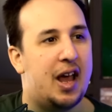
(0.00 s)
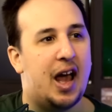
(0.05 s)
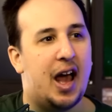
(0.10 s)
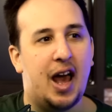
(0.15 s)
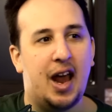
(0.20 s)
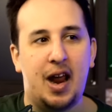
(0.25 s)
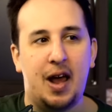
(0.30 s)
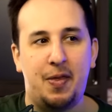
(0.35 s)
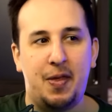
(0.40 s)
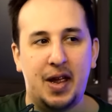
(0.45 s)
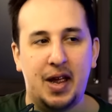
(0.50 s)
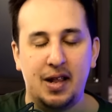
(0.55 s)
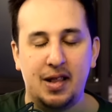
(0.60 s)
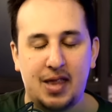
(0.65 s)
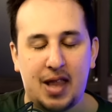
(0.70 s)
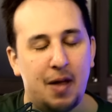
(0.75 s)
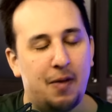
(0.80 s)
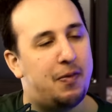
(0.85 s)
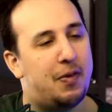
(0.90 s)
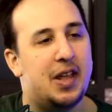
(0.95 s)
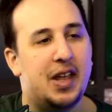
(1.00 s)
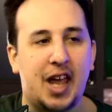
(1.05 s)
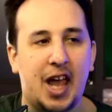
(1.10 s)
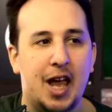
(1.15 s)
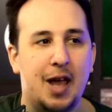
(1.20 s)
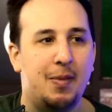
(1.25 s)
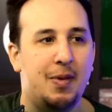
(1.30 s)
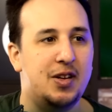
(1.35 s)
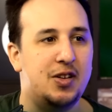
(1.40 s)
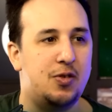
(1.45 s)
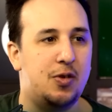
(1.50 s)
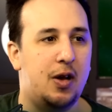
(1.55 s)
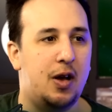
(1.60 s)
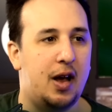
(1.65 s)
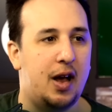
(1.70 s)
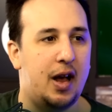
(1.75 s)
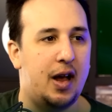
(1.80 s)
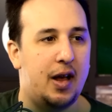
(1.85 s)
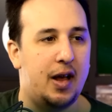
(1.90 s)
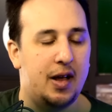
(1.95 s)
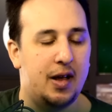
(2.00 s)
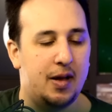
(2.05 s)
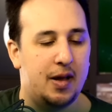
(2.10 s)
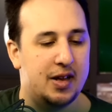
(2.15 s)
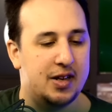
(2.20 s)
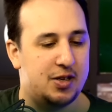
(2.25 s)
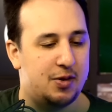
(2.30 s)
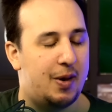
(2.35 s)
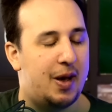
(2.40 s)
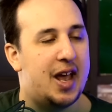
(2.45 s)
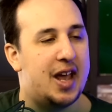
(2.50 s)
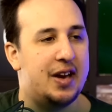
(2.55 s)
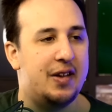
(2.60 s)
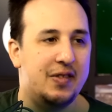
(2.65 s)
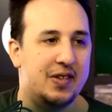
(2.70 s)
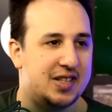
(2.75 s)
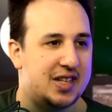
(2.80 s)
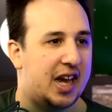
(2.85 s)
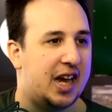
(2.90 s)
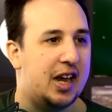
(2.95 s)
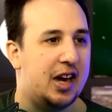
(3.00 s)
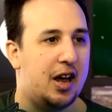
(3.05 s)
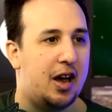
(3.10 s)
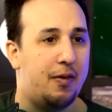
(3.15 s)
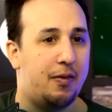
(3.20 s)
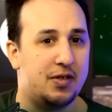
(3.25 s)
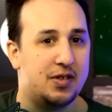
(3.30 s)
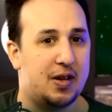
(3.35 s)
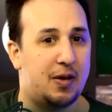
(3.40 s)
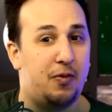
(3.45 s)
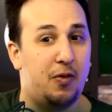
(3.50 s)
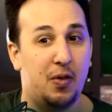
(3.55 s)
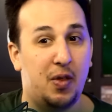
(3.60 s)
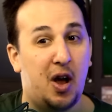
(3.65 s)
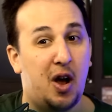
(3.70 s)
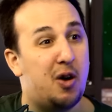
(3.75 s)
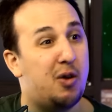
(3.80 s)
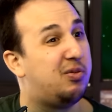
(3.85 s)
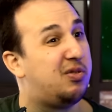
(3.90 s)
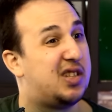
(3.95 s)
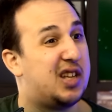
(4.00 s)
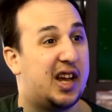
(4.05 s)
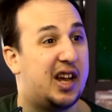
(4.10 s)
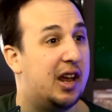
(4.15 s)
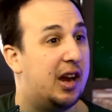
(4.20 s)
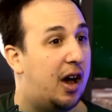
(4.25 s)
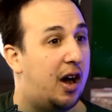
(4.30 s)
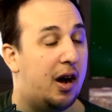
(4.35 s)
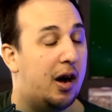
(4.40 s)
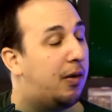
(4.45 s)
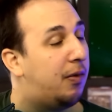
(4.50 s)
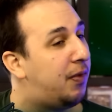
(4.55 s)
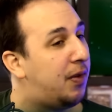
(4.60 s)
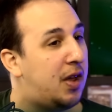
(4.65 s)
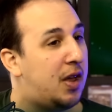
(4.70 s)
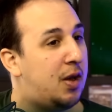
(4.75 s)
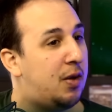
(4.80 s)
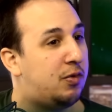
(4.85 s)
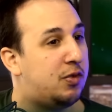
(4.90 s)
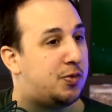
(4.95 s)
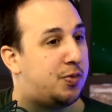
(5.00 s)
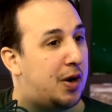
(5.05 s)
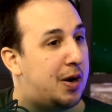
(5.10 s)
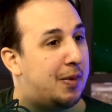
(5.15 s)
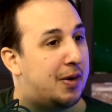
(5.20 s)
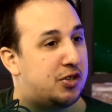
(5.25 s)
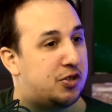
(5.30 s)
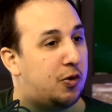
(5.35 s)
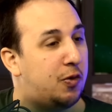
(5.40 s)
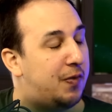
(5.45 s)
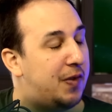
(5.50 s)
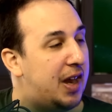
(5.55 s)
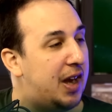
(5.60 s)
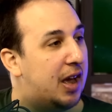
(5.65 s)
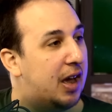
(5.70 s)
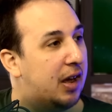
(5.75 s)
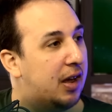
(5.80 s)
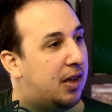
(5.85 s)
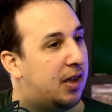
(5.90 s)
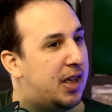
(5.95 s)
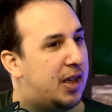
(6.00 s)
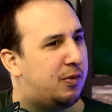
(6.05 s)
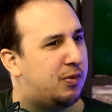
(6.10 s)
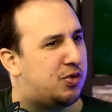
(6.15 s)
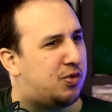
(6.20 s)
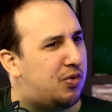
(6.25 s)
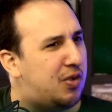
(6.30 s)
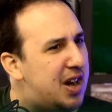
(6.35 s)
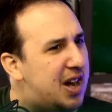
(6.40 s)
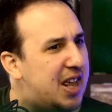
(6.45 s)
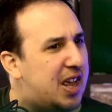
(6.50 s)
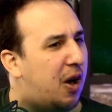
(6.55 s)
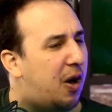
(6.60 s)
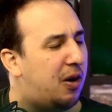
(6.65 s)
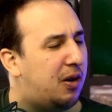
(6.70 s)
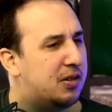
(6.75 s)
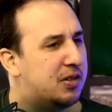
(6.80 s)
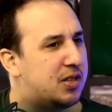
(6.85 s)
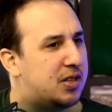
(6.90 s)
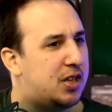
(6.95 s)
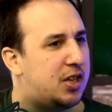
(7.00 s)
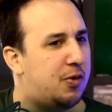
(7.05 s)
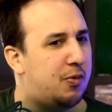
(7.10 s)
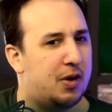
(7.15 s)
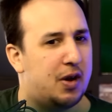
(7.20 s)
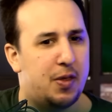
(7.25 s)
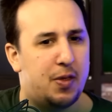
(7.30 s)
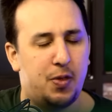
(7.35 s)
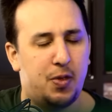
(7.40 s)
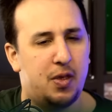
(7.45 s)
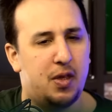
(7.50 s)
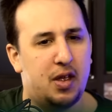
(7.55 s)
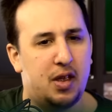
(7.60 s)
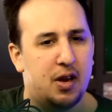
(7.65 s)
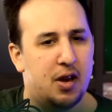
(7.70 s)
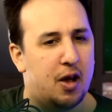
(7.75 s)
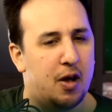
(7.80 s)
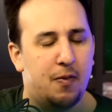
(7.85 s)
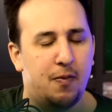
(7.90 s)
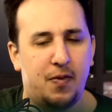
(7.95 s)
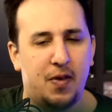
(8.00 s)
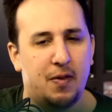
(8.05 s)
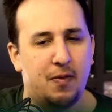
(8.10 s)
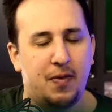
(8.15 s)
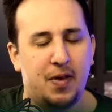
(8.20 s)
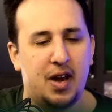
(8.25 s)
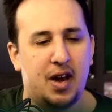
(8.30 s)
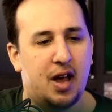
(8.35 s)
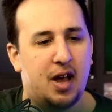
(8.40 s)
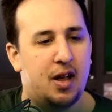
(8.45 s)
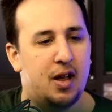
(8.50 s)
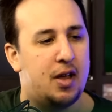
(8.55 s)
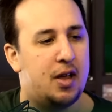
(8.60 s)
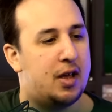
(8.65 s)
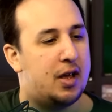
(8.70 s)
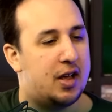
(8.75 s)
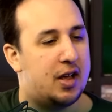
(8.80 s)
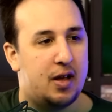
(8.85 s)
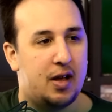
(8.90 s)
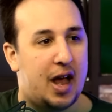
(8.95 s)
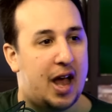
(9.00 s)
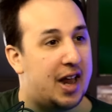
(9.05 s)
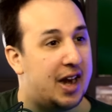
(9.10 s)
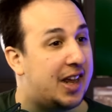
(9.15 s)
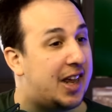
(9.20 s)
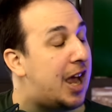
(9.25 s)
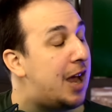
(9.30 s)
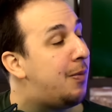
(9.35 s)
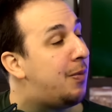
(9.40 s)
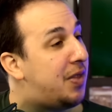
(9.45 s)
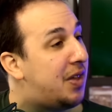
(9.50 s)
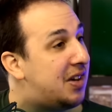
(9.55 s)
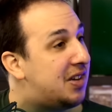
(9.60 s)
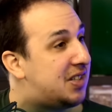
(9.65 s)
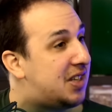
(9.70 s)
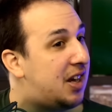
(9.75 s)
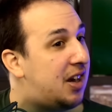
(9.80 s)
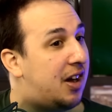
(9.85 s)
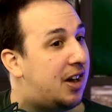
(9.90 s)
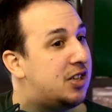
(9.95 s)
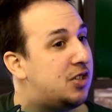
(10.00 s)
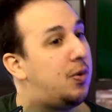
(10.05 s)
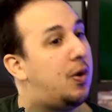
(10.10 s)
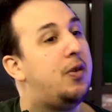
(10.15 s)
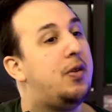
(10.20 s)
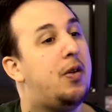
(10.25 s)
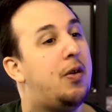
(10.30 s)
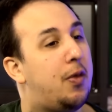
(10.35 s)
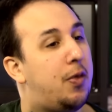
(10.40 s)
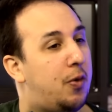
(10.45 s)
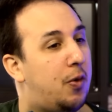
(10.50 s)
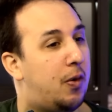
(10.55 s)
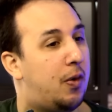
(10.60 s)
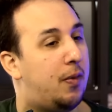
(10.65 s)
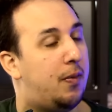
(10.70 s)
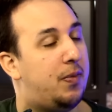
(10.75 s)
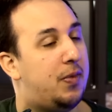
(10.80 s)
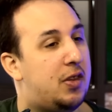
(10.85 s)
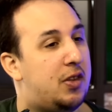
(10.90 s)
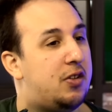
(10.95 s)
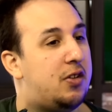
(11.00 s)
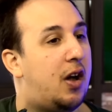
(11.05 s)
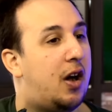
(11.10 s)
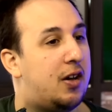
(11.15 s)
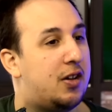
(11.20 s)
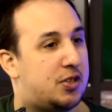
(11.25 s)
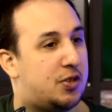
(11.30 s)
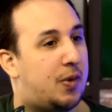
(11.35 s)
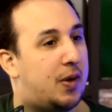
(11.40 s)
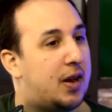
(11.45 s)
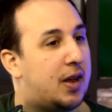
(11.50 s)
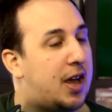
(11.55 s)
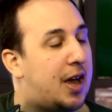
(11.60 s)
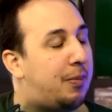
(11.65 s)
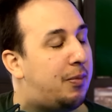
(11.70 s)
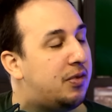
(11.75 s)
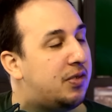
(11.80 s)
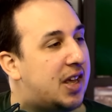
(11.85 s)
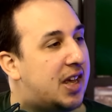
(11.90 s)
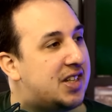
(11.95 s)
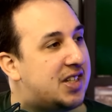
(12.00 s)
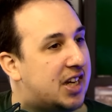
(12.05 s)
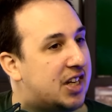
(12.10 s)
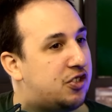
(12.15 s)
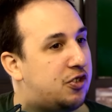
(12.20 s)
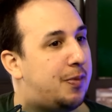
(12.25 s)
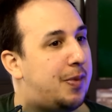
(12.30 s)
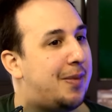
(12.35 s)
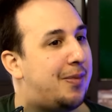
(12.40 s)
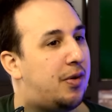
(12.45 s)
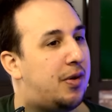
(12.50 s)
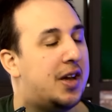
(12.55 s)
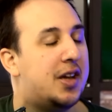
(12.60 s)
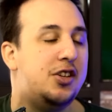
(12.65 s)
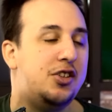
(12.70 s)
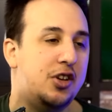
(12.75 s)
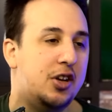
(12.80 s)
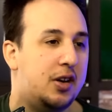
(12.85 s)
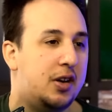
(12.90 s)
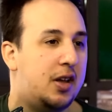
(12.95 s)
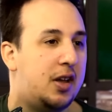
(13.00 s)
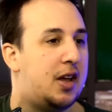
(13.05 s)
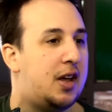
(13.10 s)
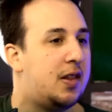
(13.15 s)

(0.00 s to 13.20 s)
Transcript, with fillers: And I think it definitely came into a, a, to a head in the second half because I thought the whole second half was yeah. pretty much all Villa. Yeah. It was really odd. You would have, you know, Villa had a game Thursday night as well, you'd have thought Arsenal had a couple of days extra preparation.